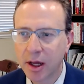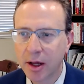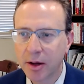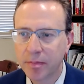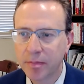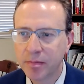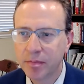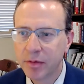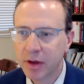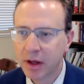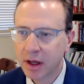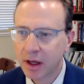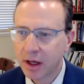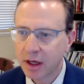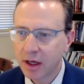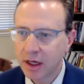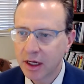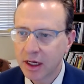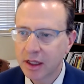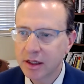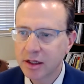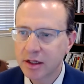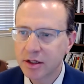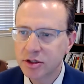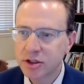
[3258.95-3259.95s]
Um,
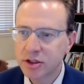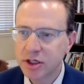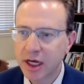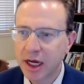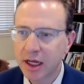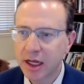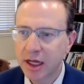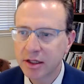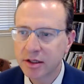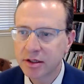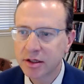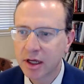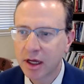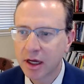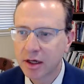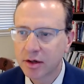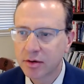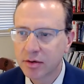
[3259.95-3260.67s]
in the chat, uh,